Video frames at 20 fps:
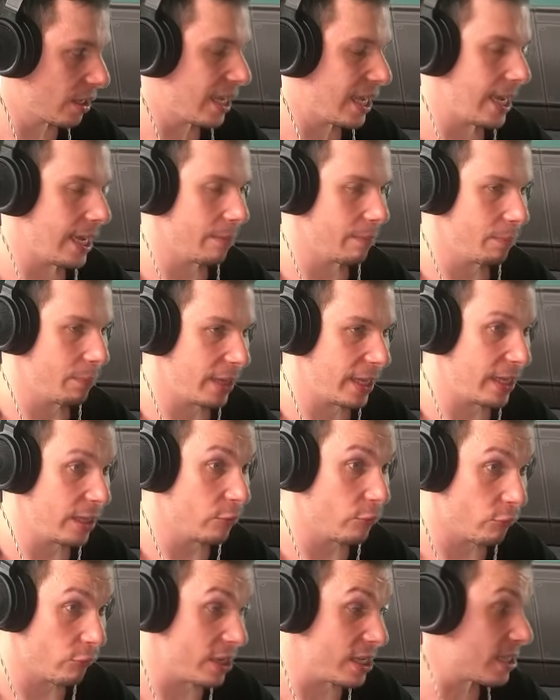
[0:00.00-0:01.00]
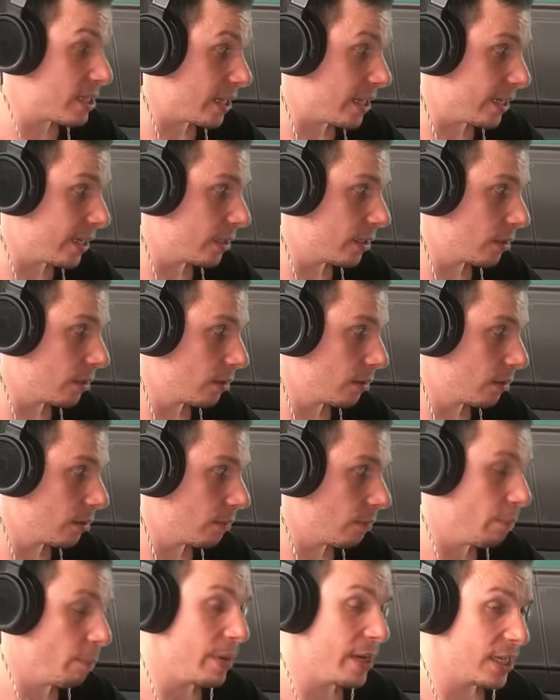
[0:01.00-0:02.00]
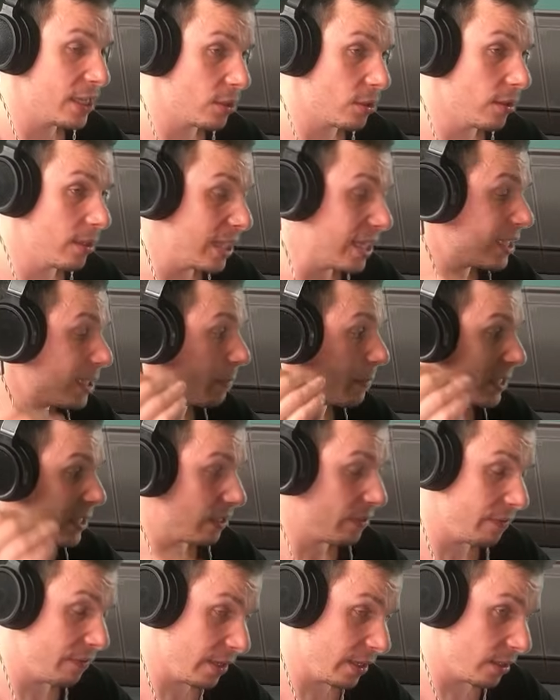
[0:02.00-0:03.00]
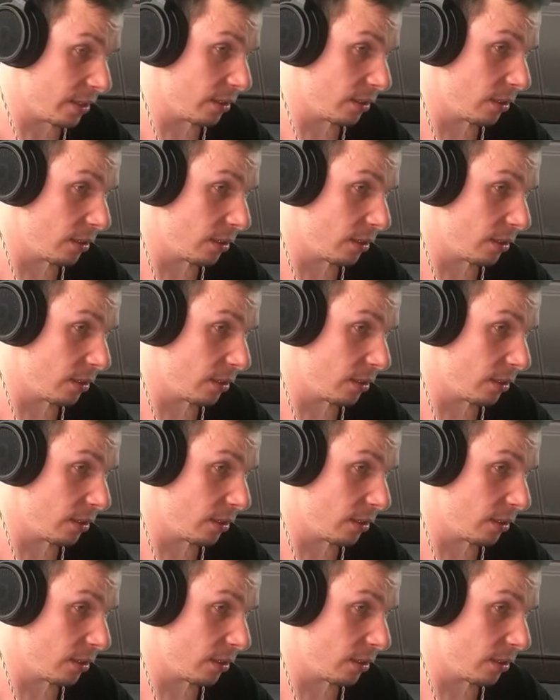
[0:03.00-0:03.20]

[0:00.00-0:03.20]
and playing retake based on that specific